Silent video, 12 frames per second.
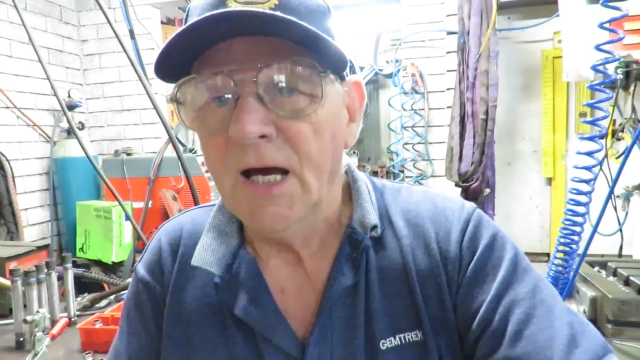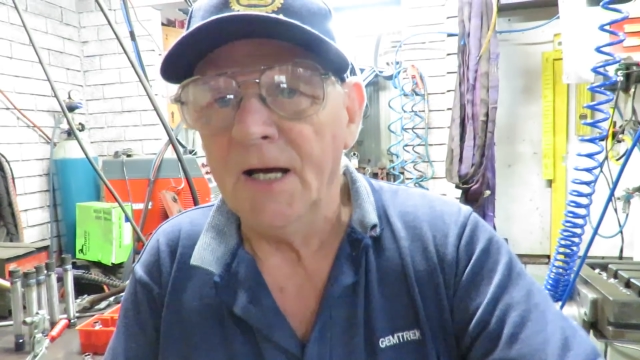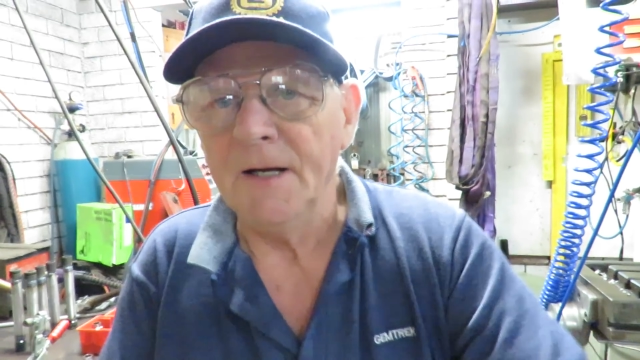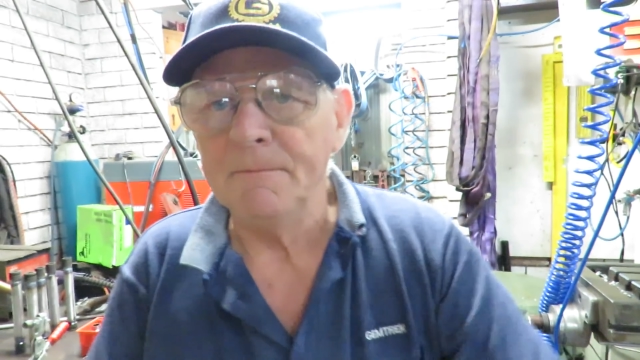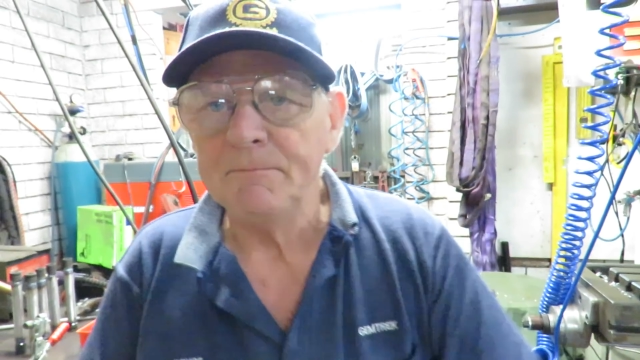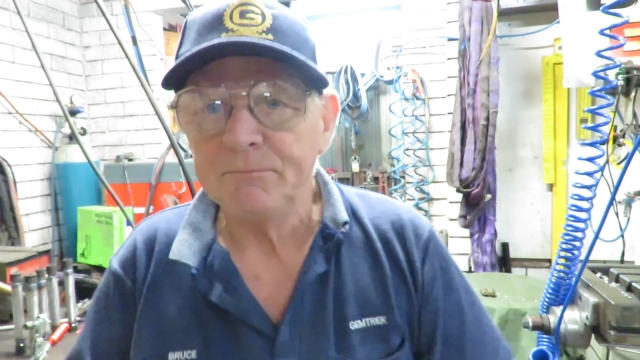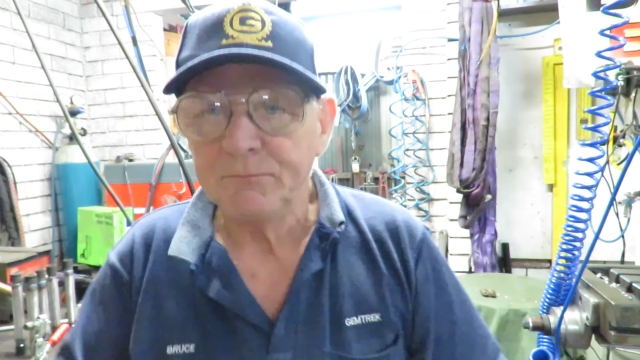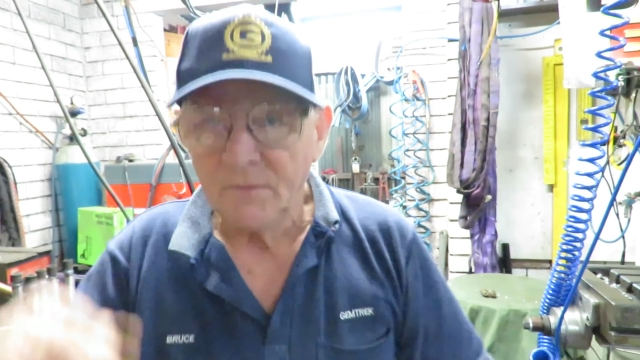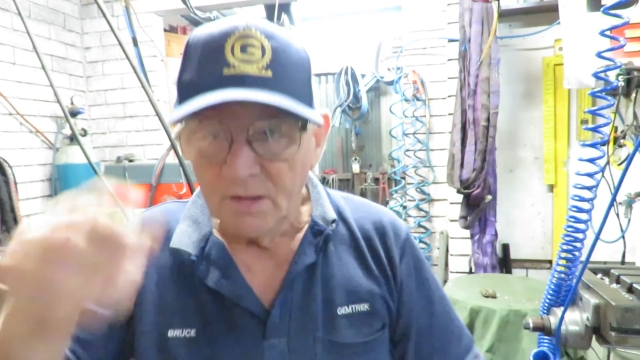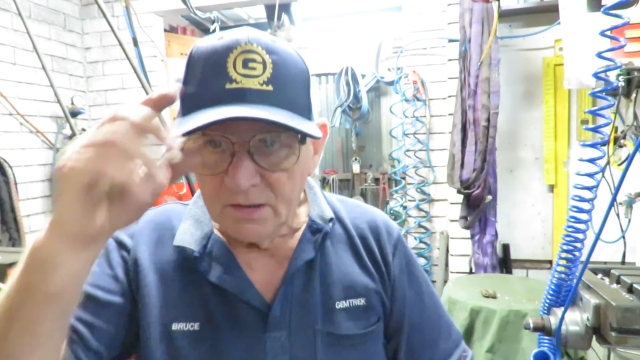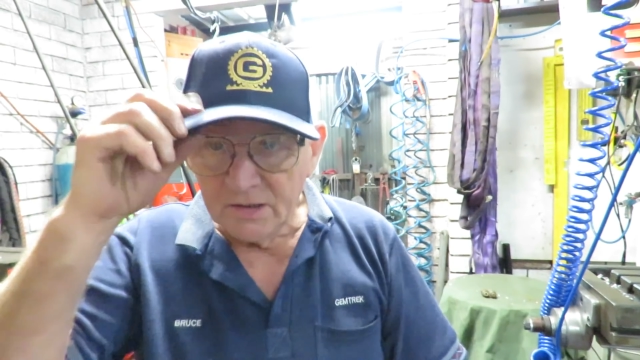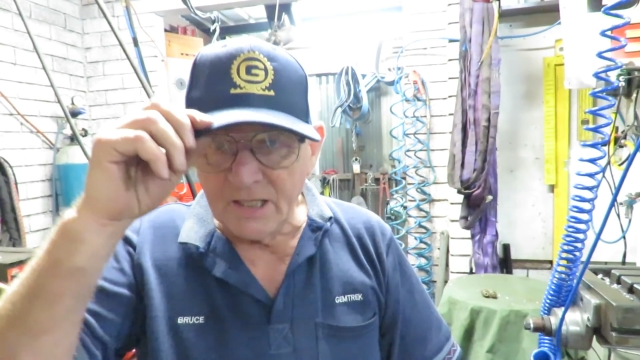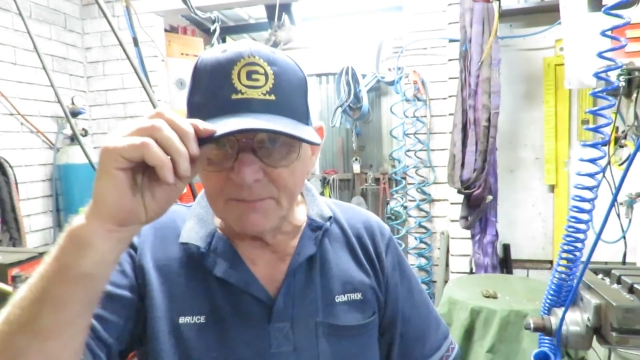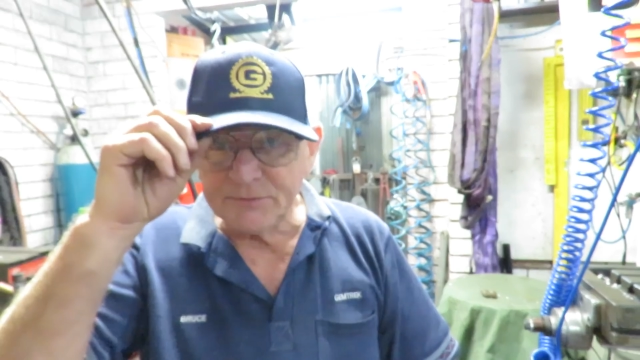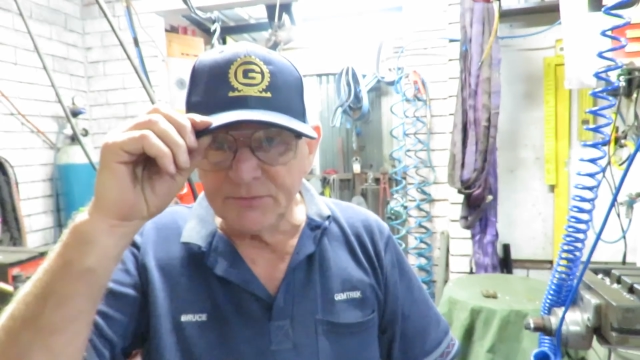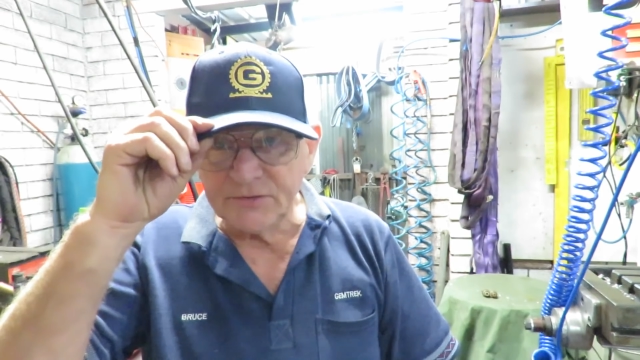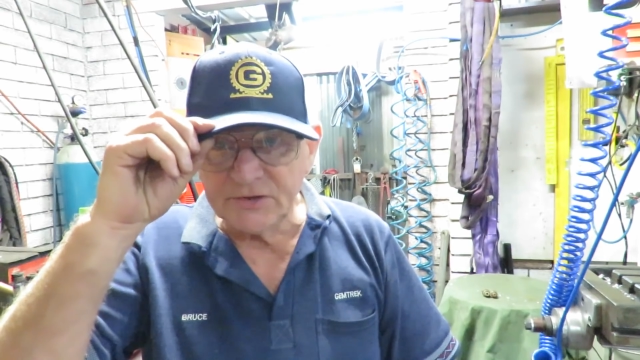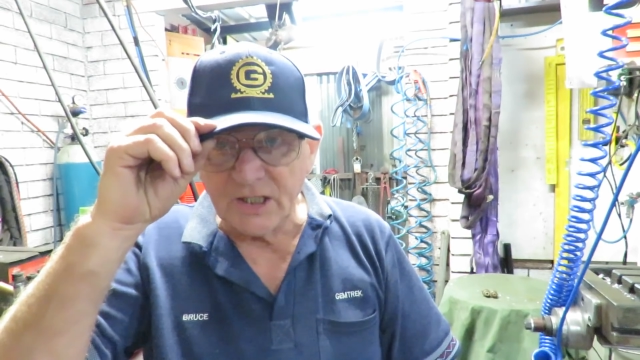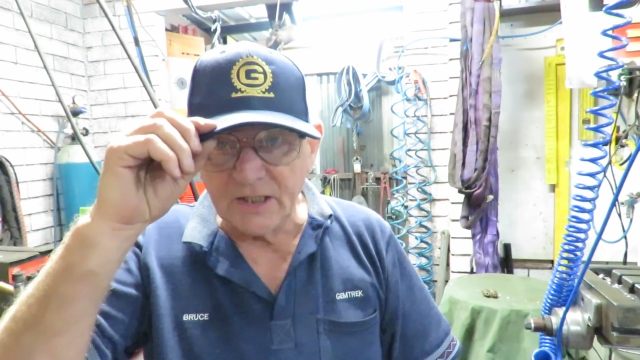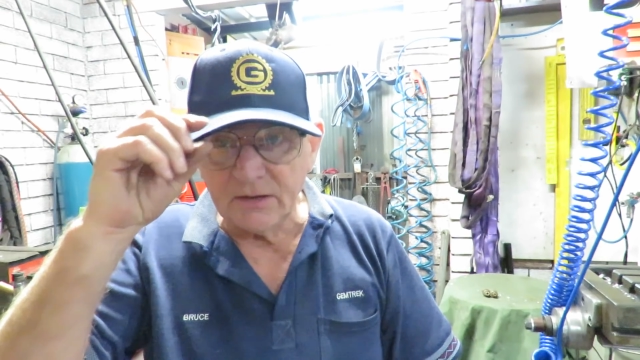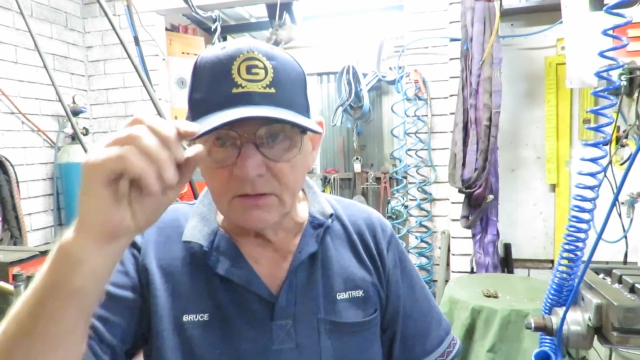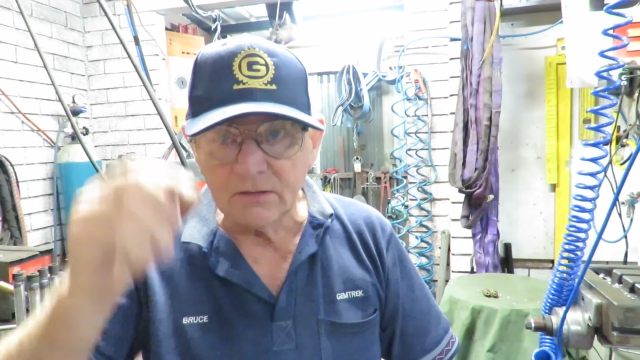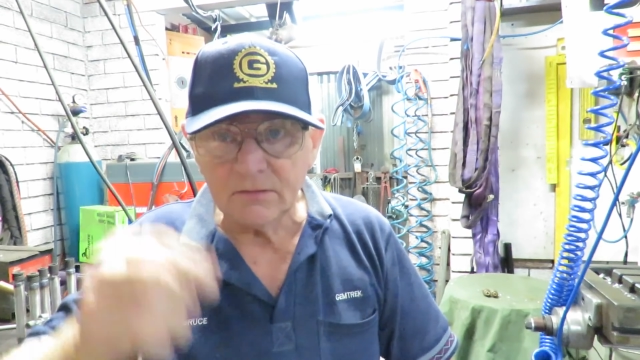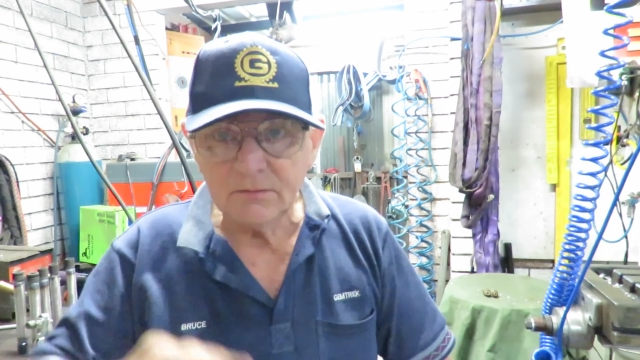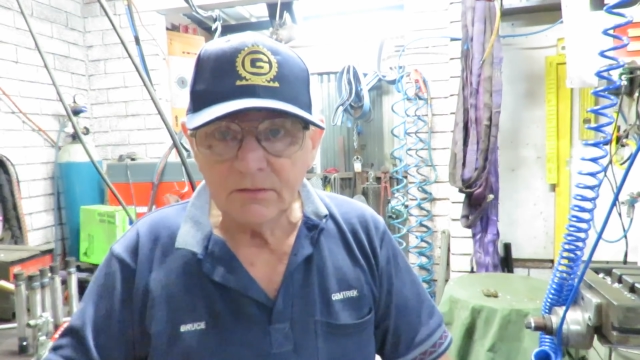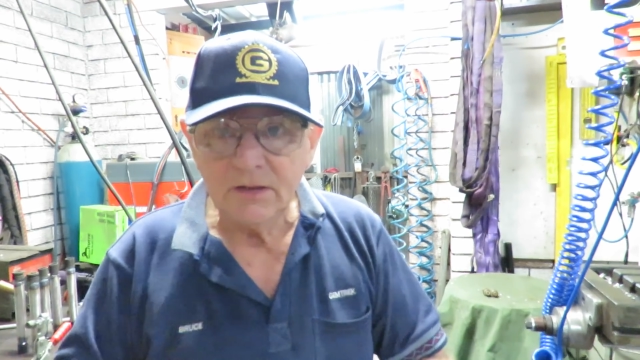Um, caps for sale,